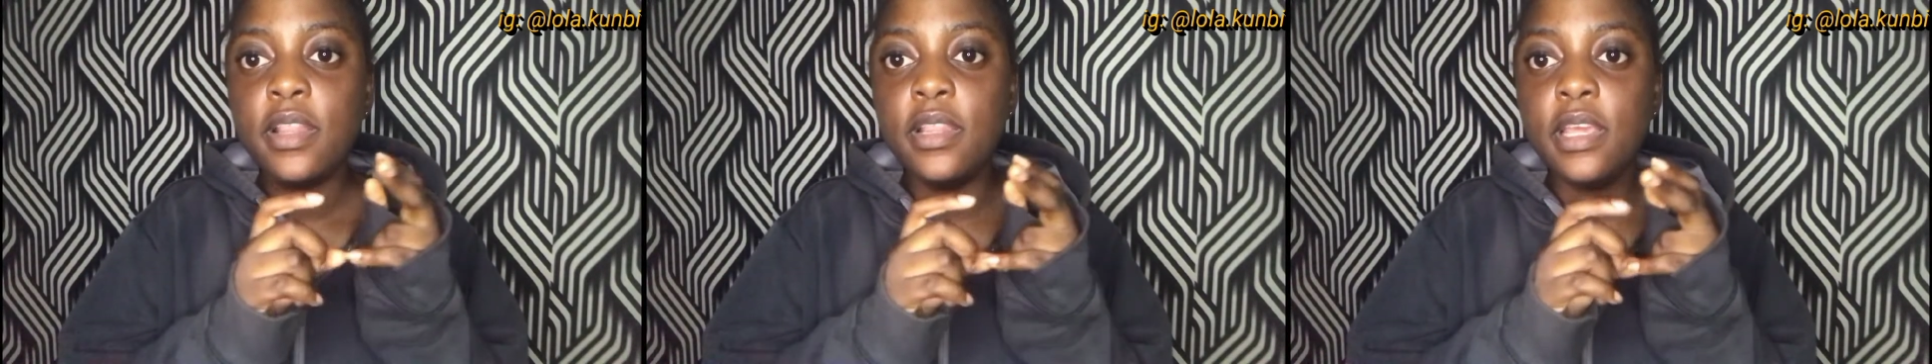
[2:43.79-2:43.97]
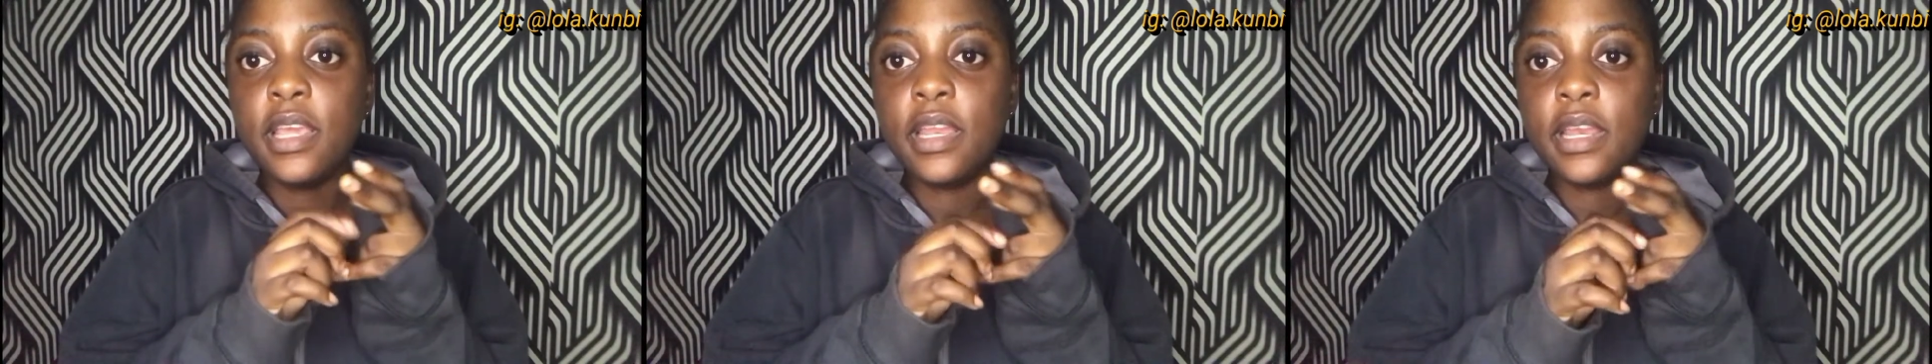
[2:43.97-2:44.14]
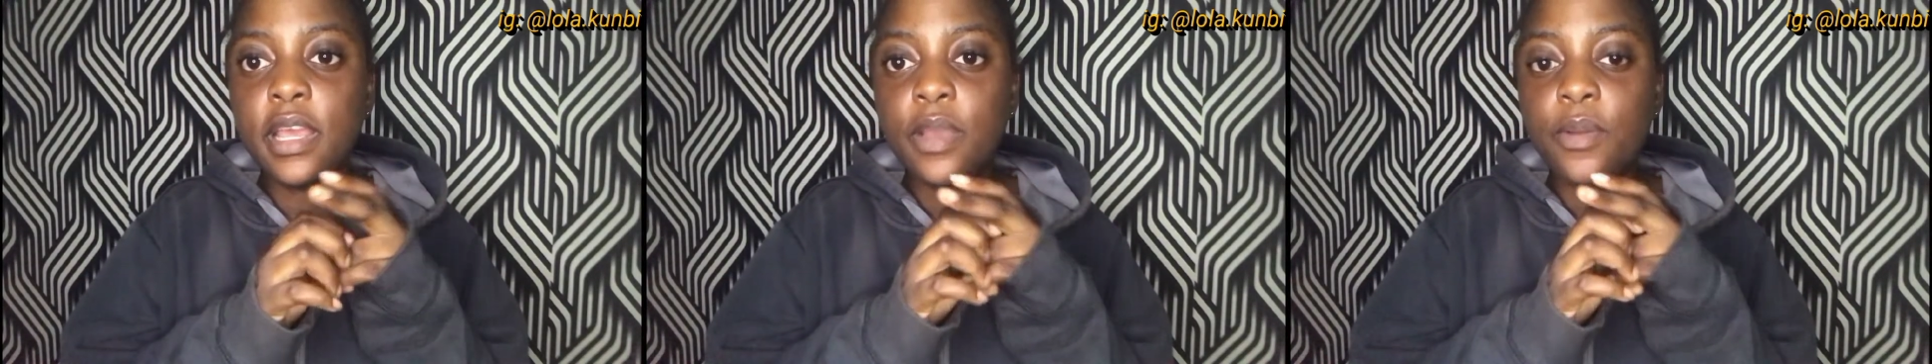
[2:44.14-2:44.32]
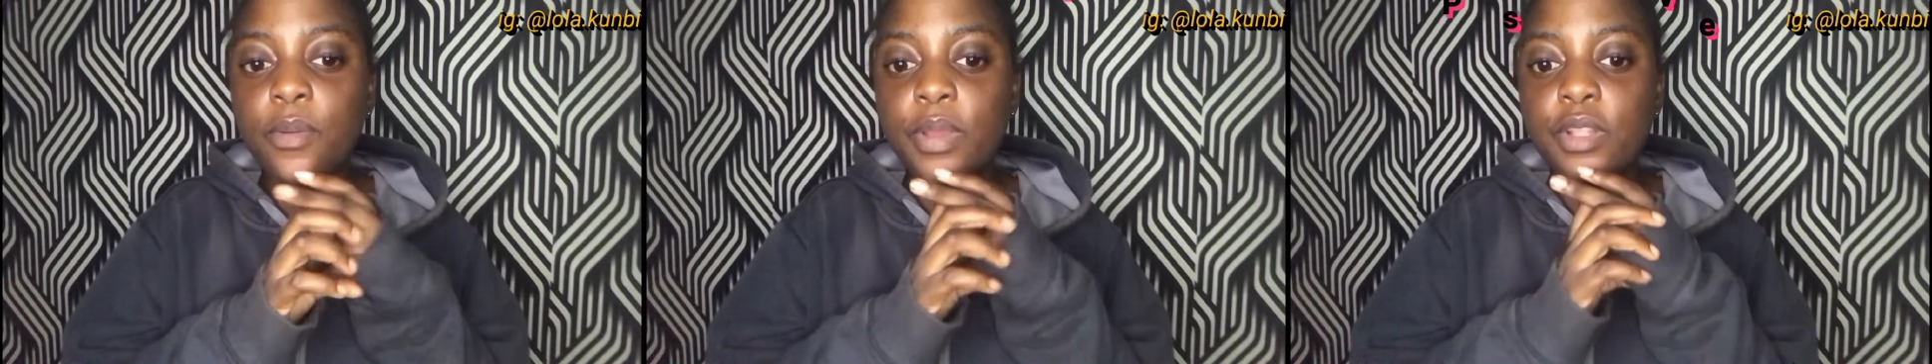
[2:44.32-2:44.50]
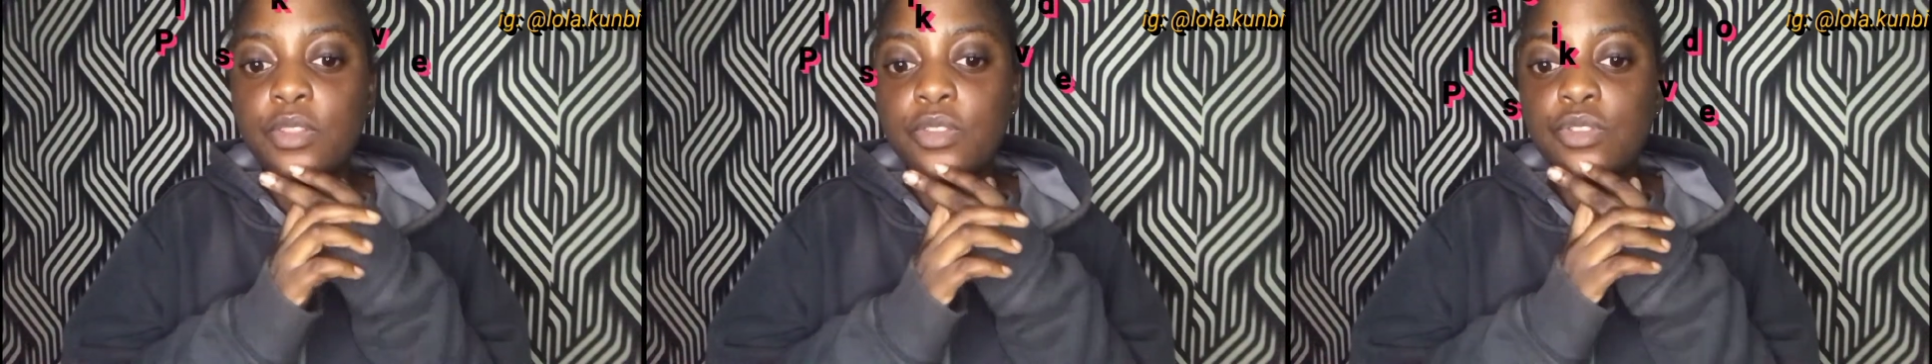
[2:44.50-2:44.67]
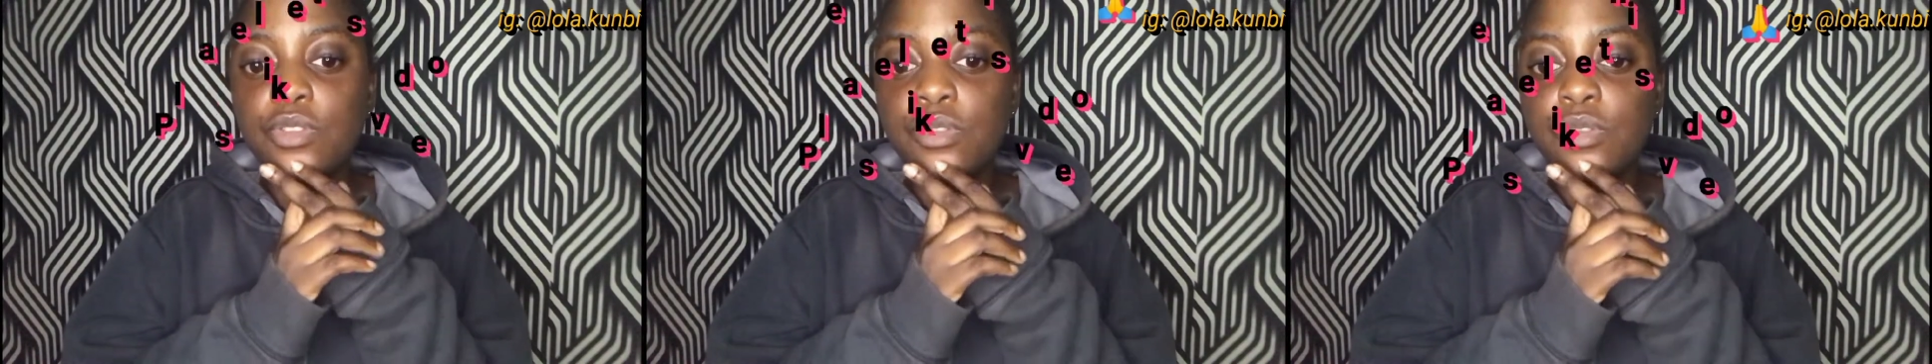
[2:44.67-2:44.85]
Then I
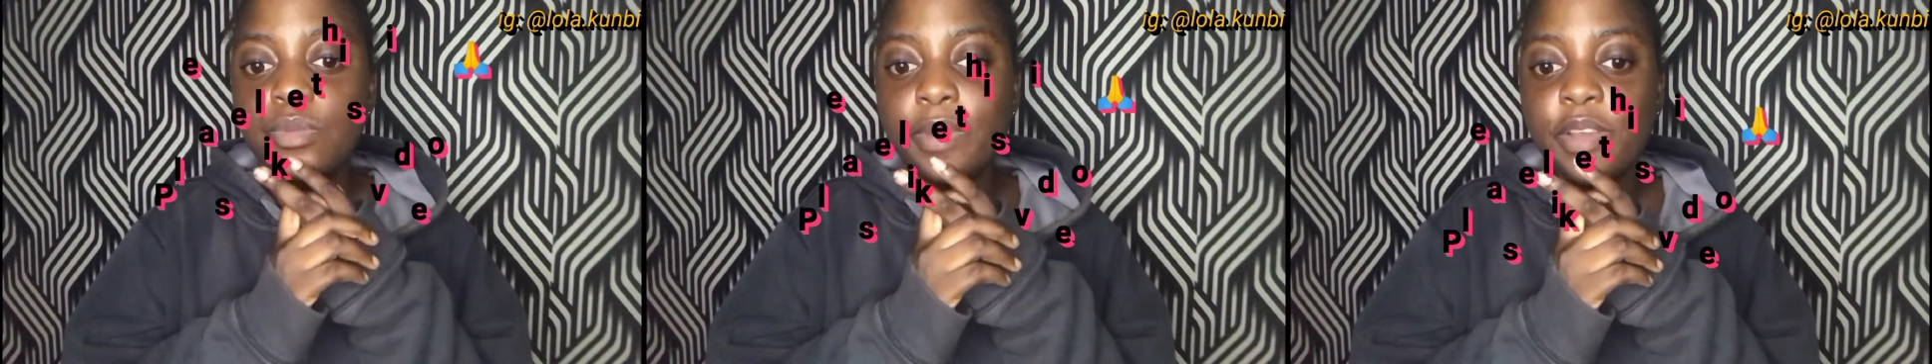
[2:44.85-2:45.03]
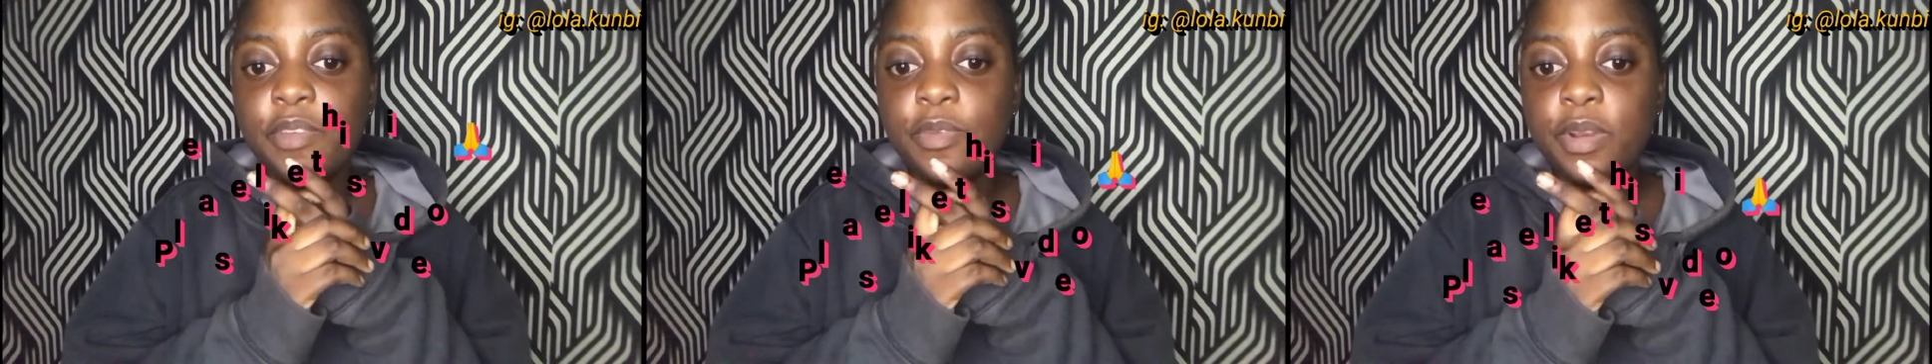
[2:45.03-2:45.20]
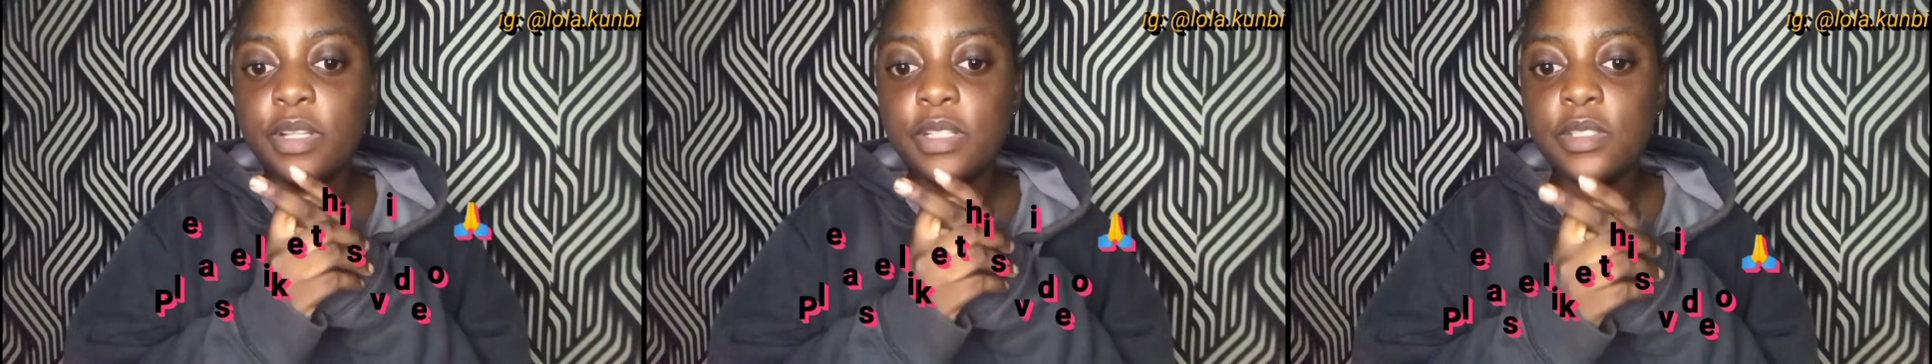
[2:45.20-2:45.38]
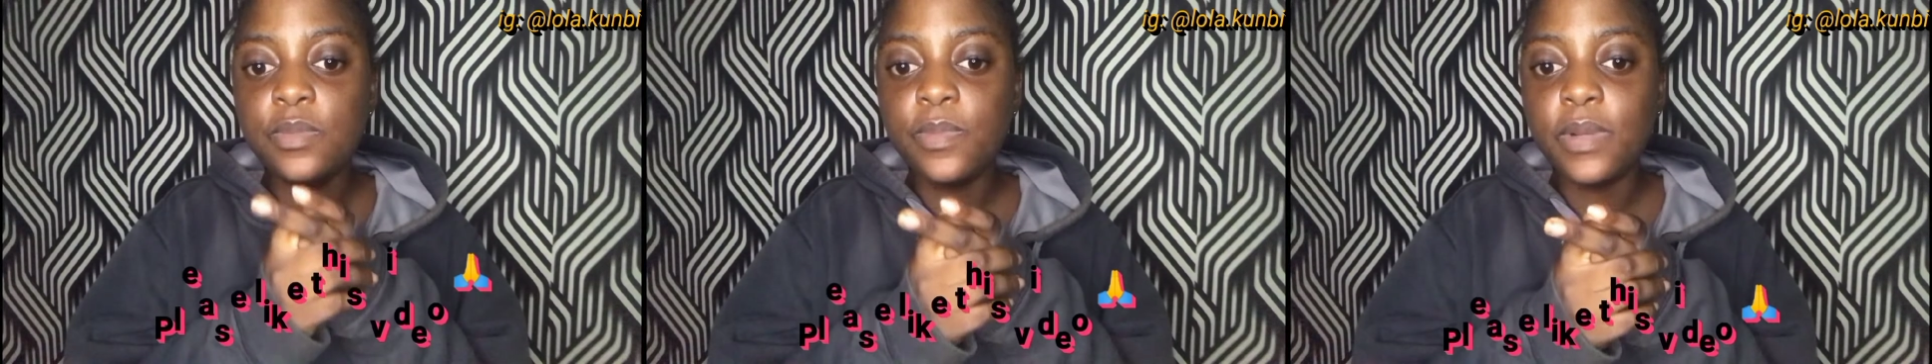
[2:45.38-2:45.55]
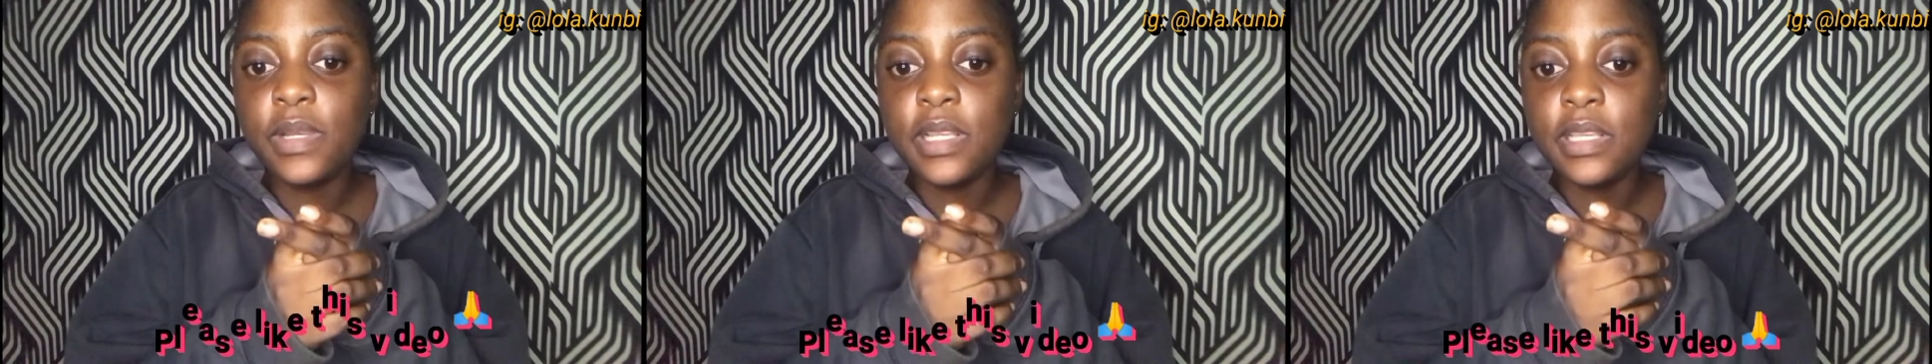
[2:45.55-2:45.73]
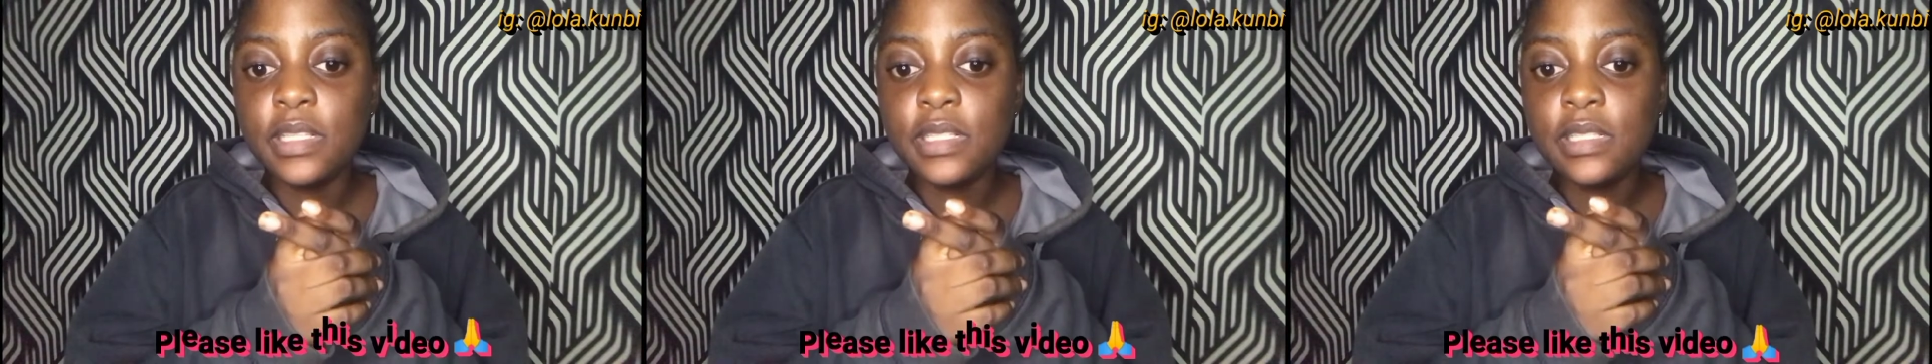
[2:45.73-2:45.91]
went to my friend's
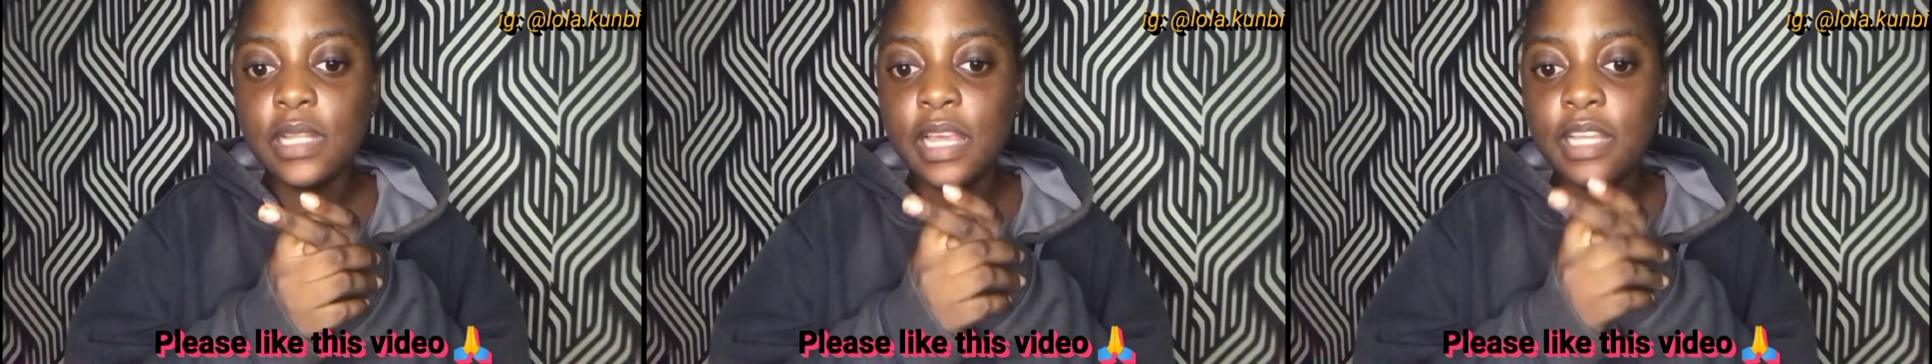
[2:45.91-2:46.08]
place,